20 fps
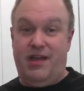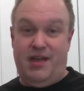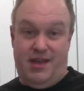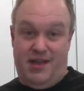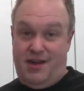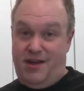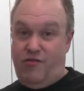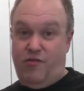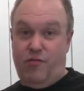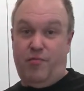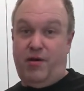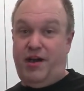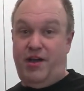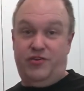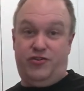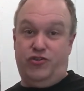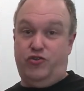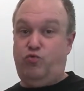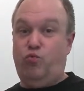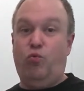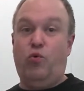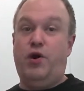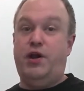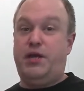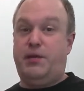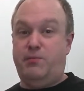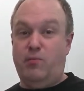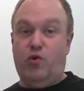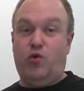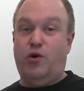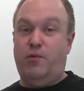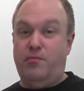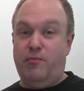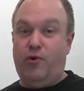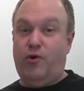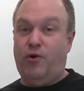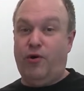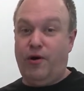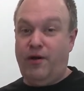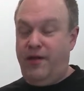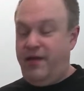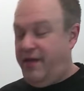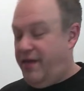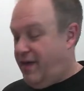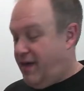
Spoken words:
and everybody's just wanting more and more.